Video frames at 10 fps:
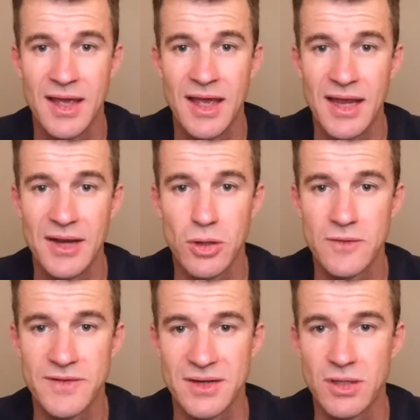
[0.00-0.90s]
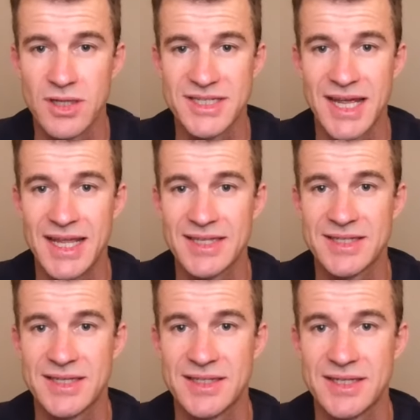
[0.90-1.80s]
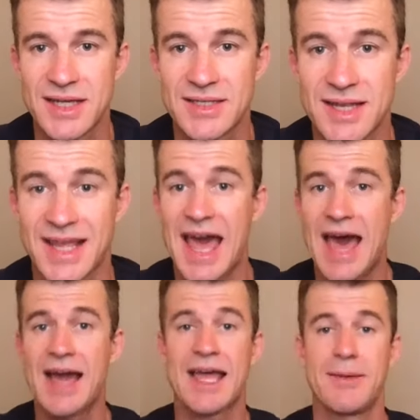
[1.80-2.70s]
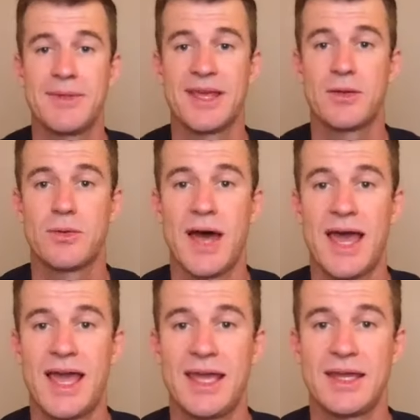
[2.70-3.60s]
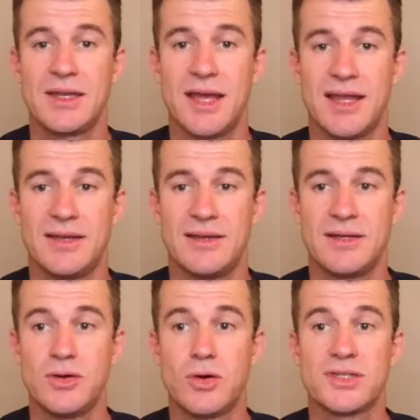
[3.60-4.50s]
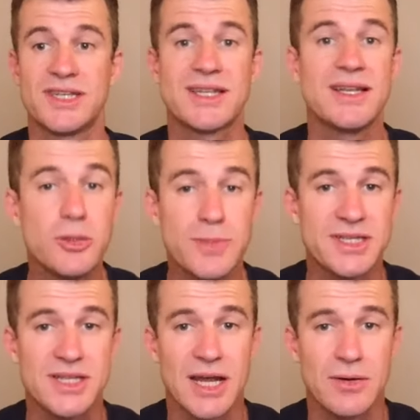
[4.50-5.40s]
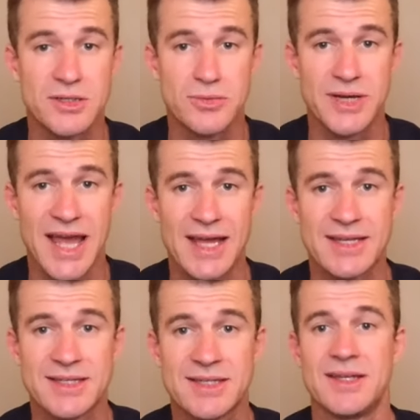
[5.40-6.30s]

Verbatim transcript: and all of it, all it takes is just a car coming other way, and, and you're just a little bit slower to react.